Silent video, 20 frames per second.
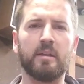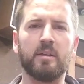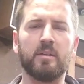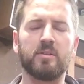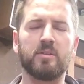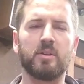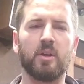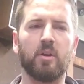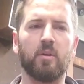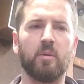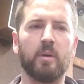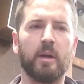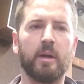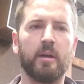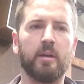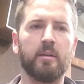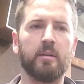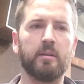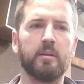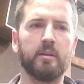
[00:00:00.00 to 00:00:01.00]

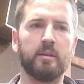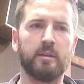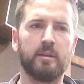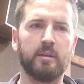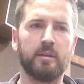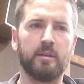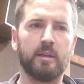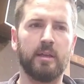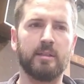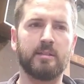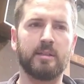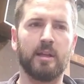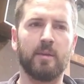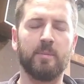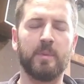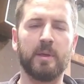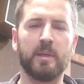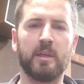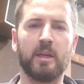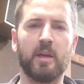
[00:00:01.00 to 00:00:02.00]
So like I said, I'll
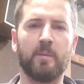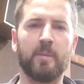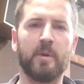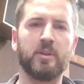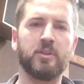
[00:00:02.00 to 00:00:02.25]
pick you up.